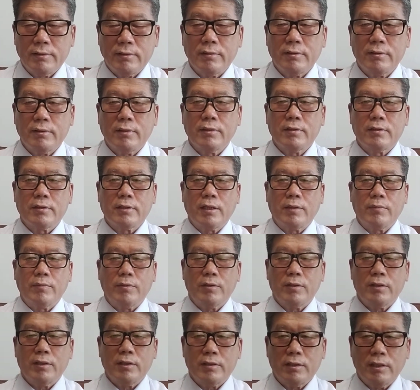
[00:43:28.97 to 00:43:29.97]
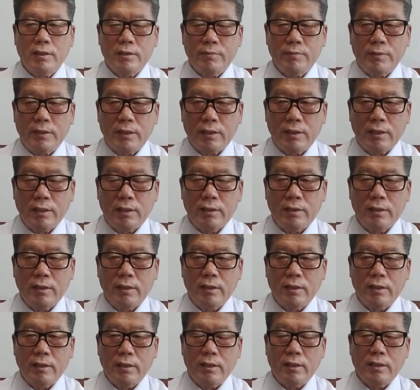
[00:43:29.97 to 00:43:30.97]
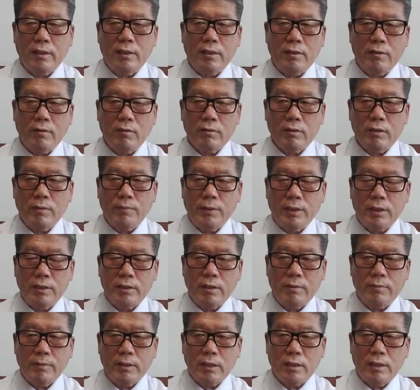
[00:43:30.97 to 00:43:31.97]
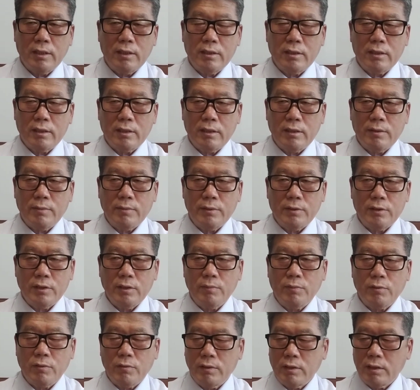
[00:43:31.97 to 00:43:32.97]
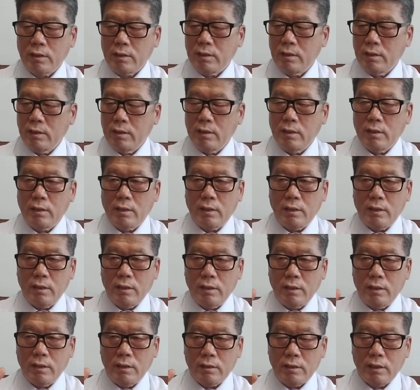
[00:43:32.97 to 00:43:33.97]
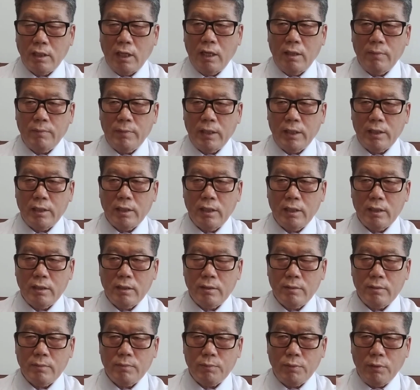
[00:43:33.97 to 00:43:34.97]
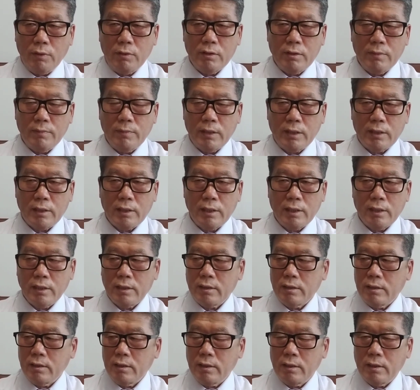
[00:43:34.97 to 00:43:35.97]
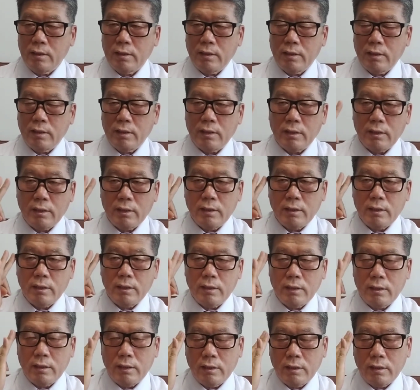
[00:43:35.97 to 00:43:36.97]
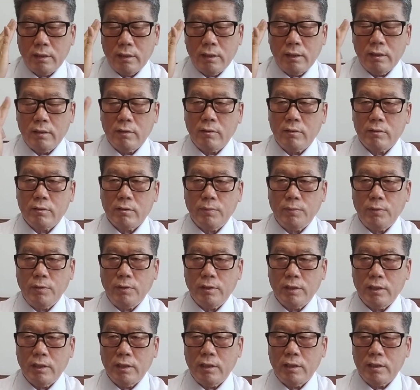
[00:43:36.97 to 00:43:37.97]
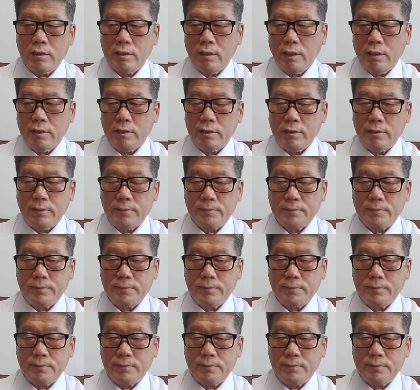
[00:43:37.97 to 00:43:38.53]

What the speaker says: Understand? Foreign exchange market. Long-term financial market is the simple one. Stock market, bond market, and also foreign exchange.